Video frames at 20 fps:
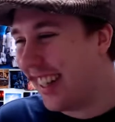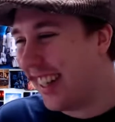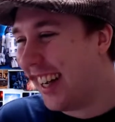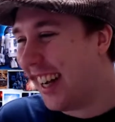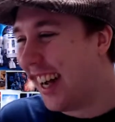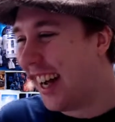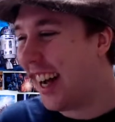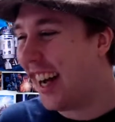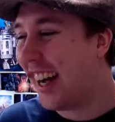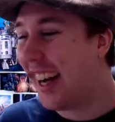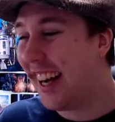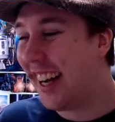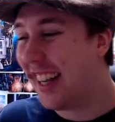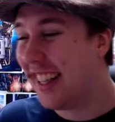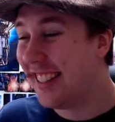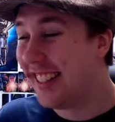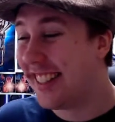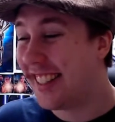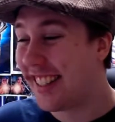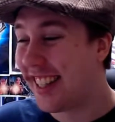
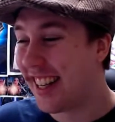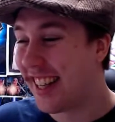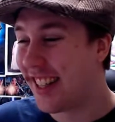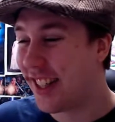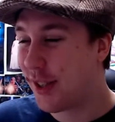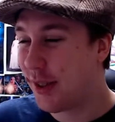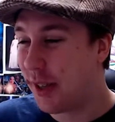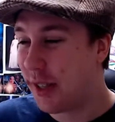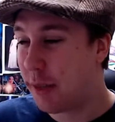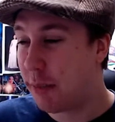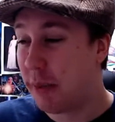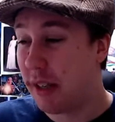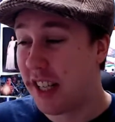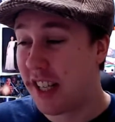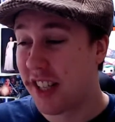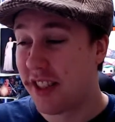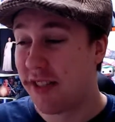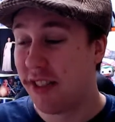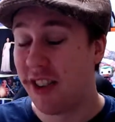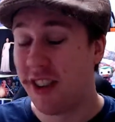Nintendo Switch
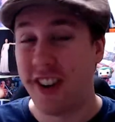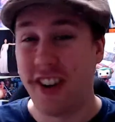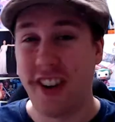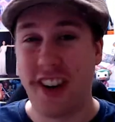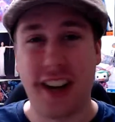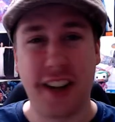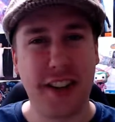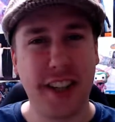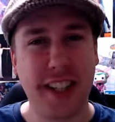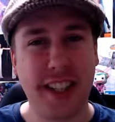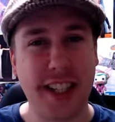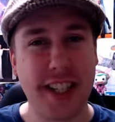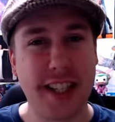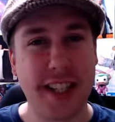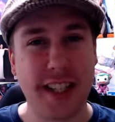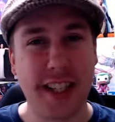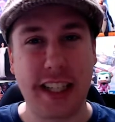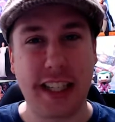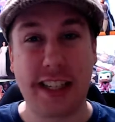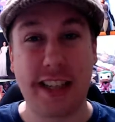PS4. I think this
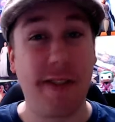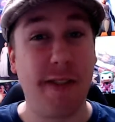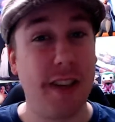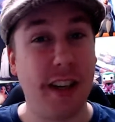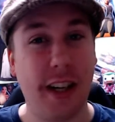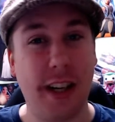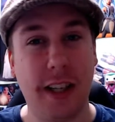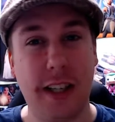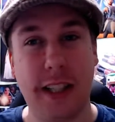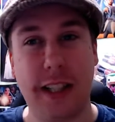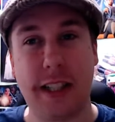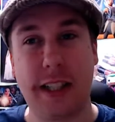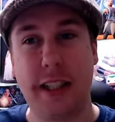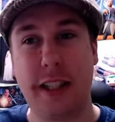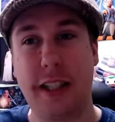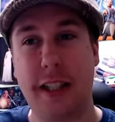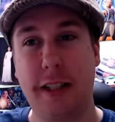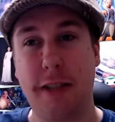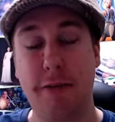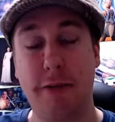is like
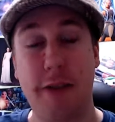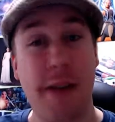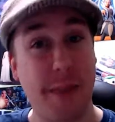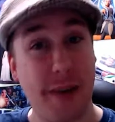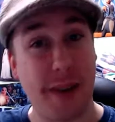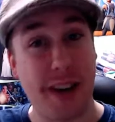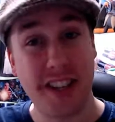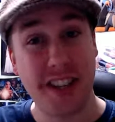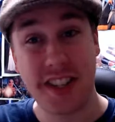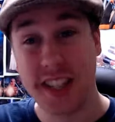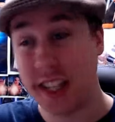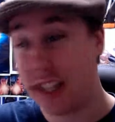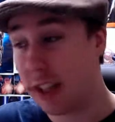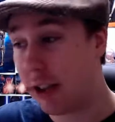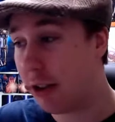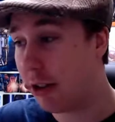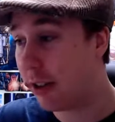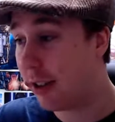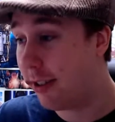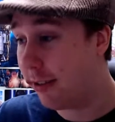a remaster
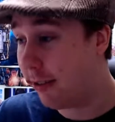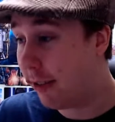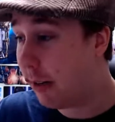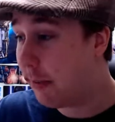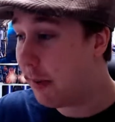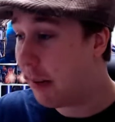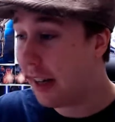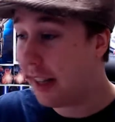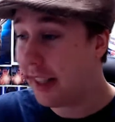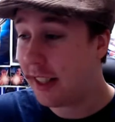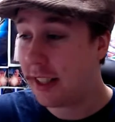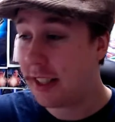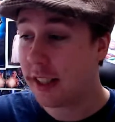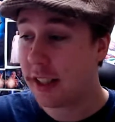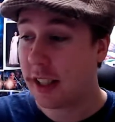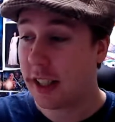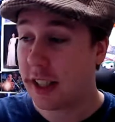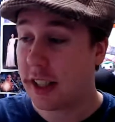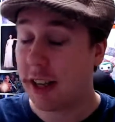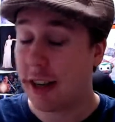or a remake.
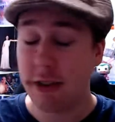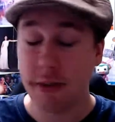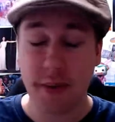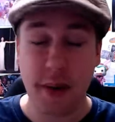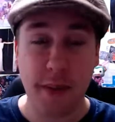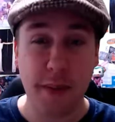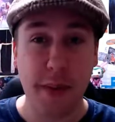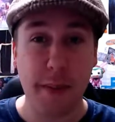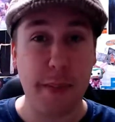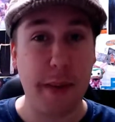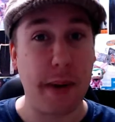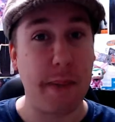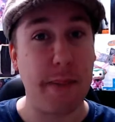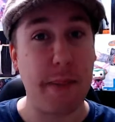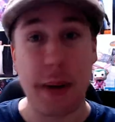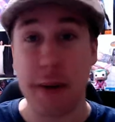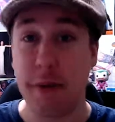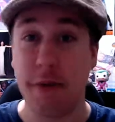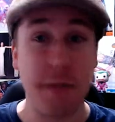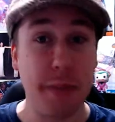I can't remember, but
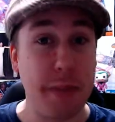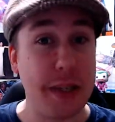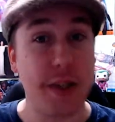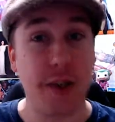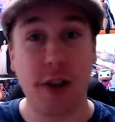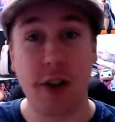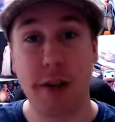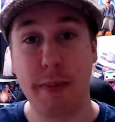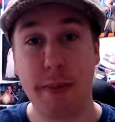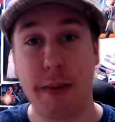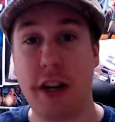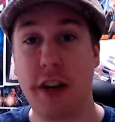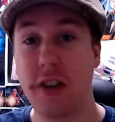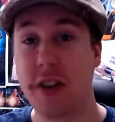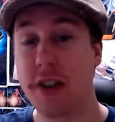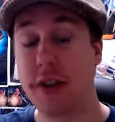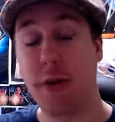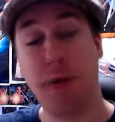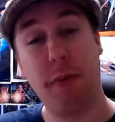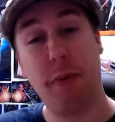people have been talking about it
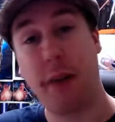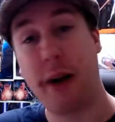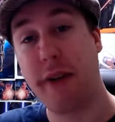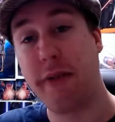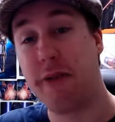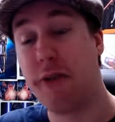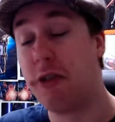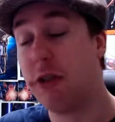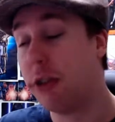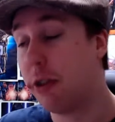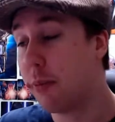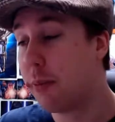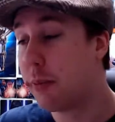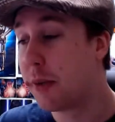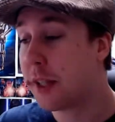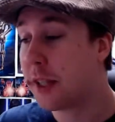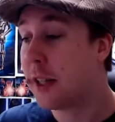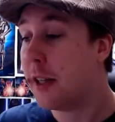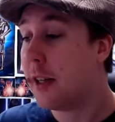on some of my forums.